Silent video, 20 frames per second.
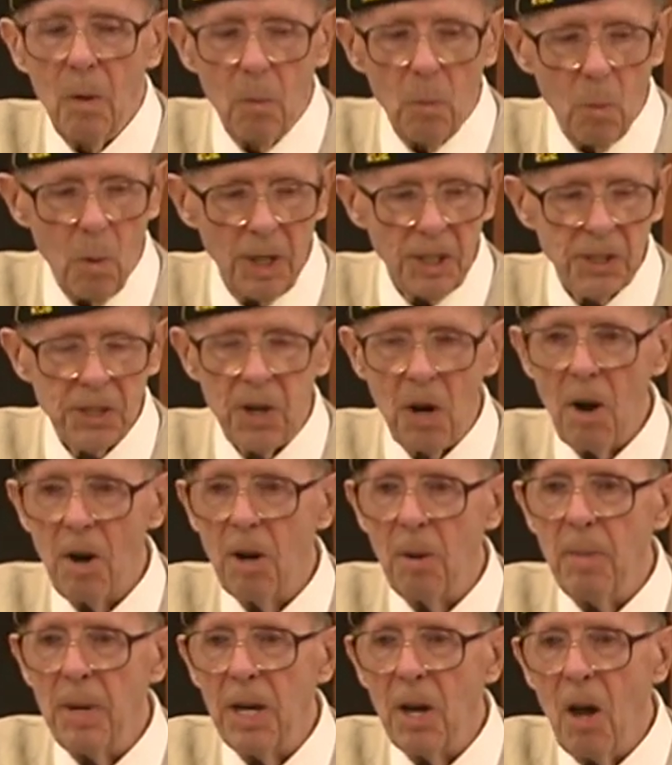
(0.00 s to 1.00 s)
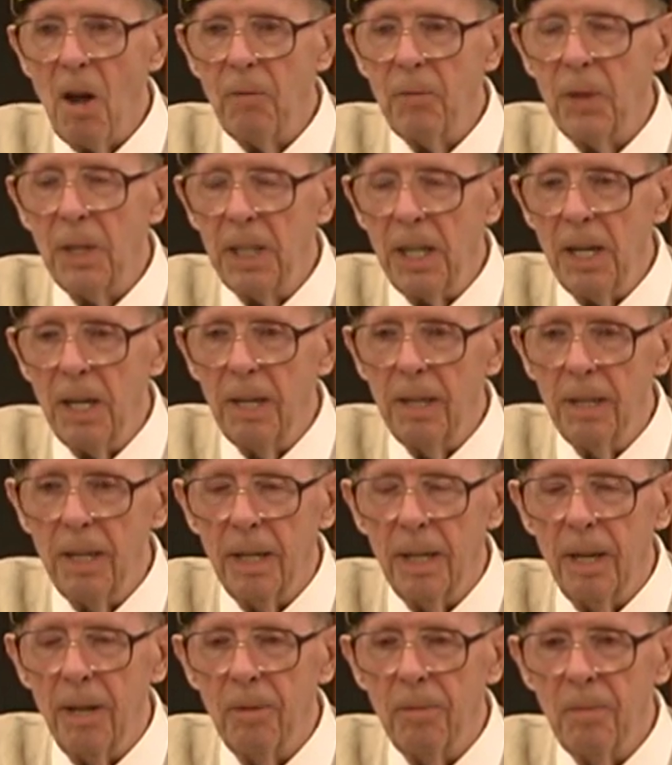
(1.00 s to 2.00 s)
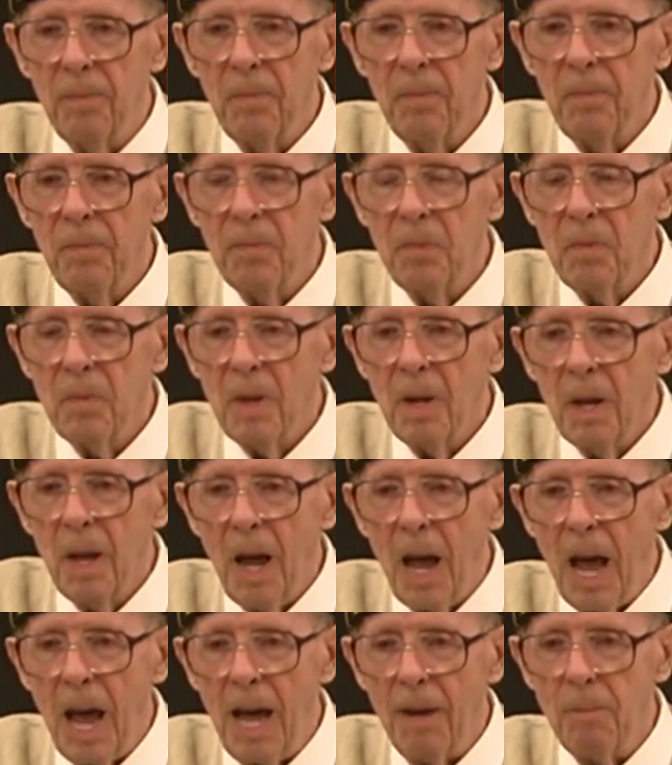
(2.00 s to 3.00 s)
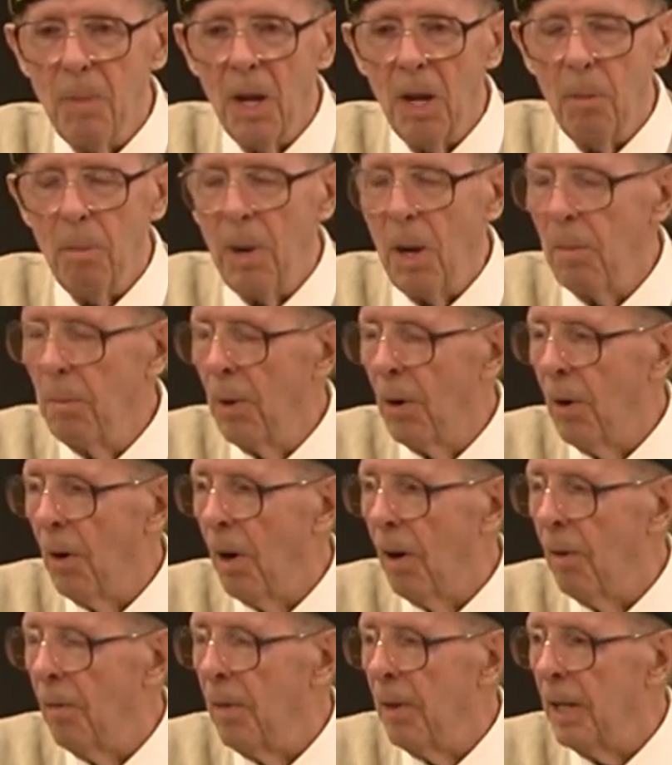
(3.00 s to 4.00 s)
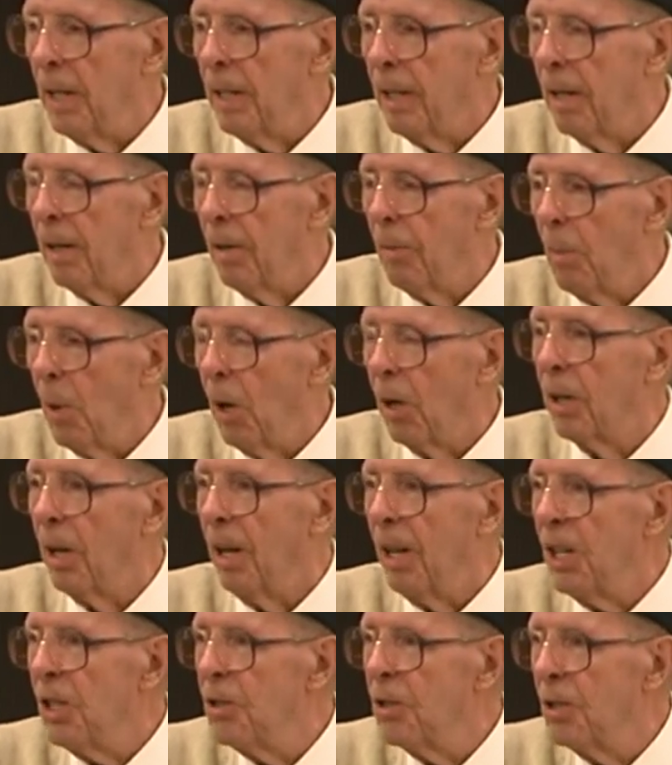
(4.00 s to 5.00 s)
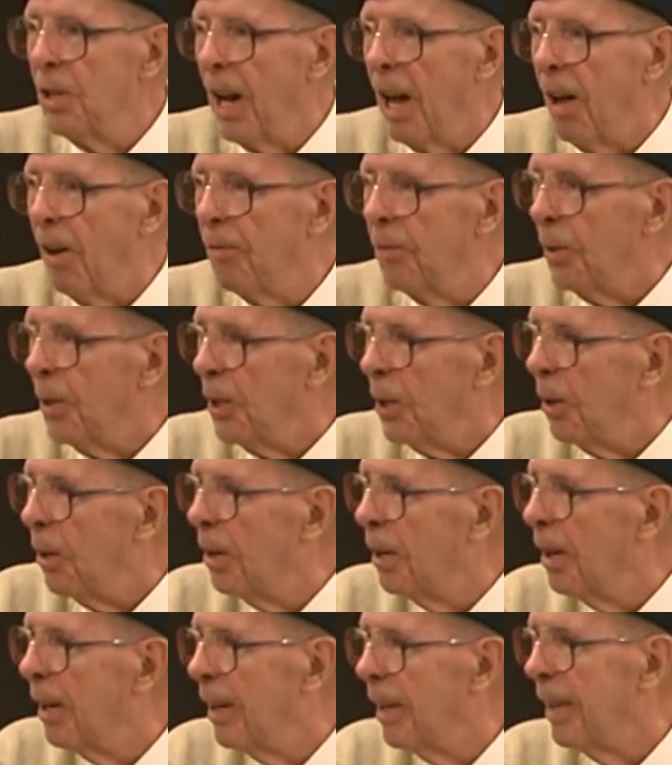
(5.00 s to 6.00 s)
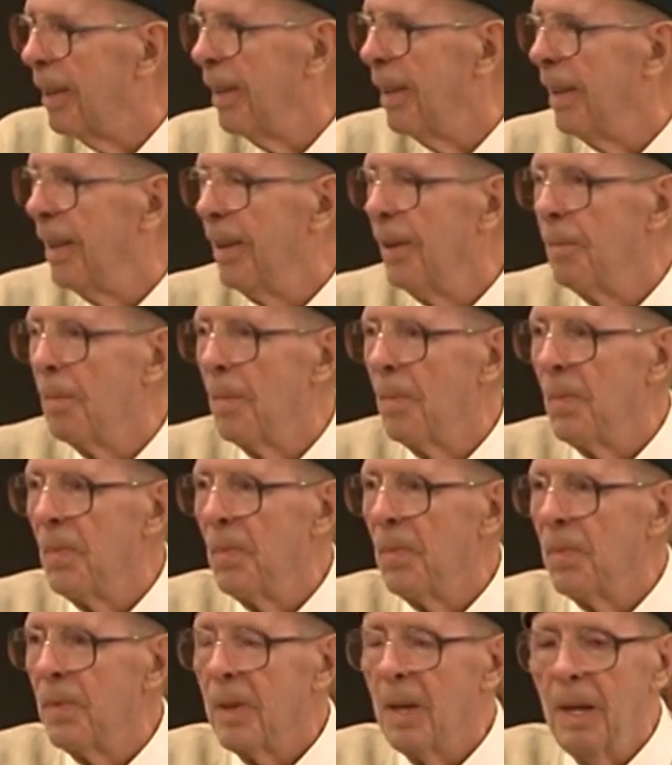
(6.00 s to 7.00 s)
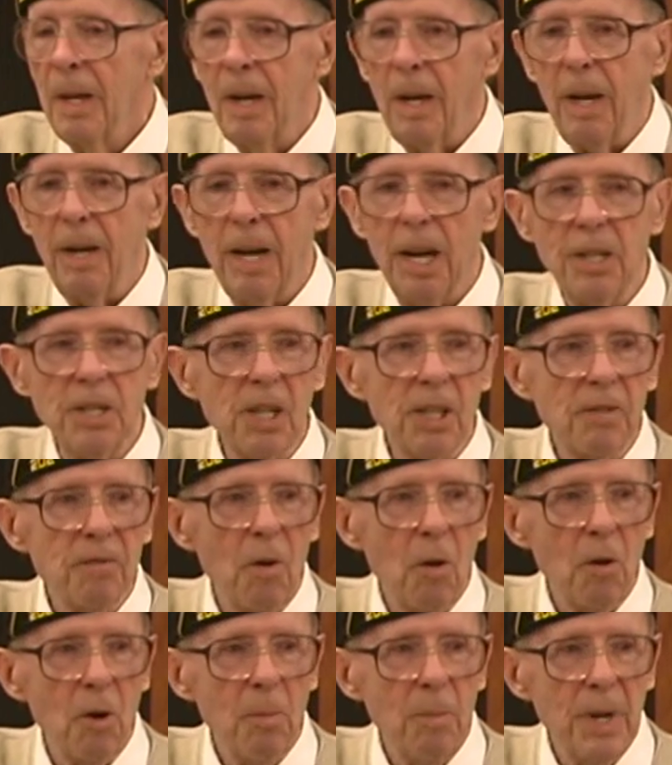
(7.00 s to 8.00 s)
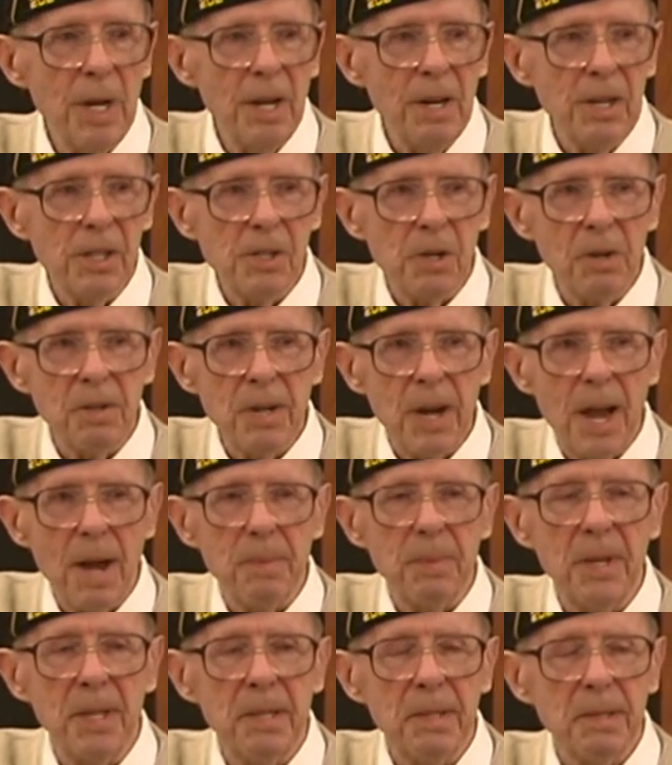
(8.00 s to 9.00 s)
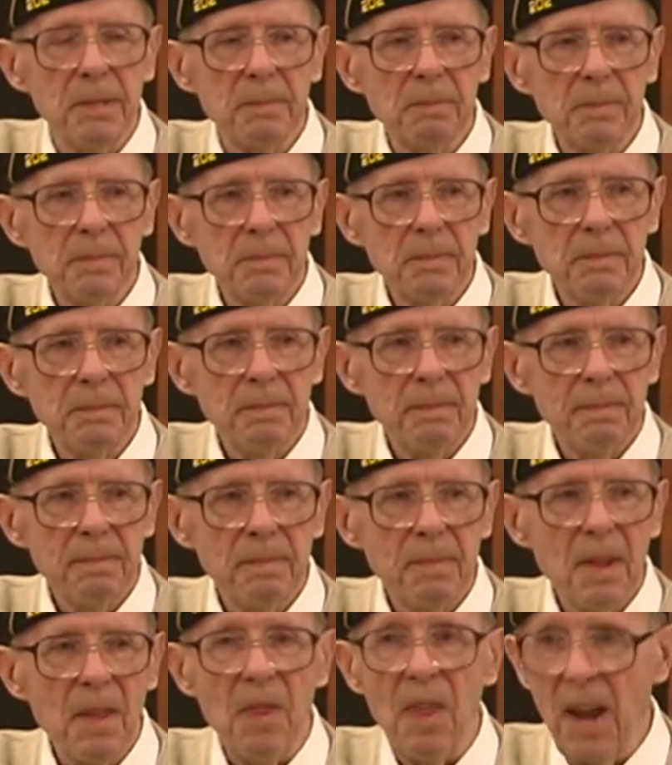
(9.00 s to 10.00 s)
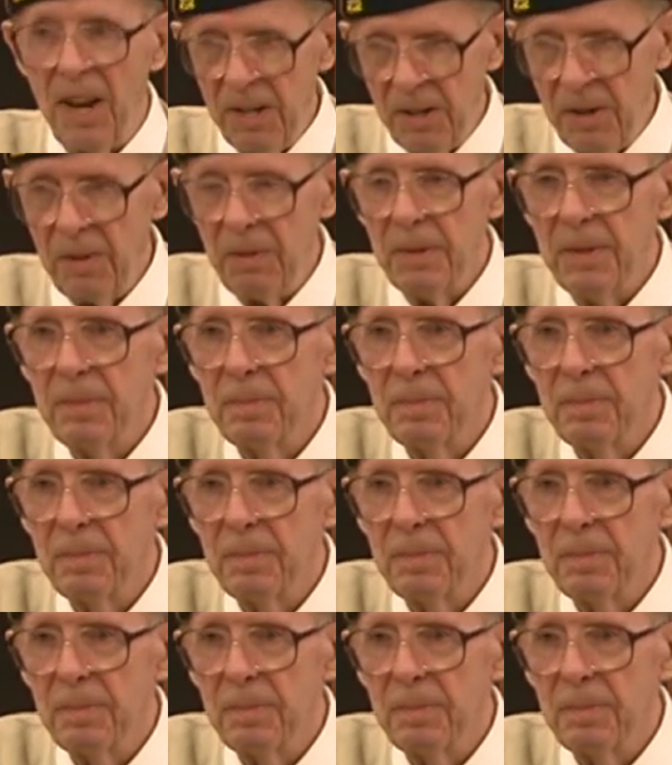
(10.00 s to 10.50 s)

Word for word: What started me off again? Uh, I've been a member of the American Legion now for a year. And they just voted me in as their chaplain. Thank you.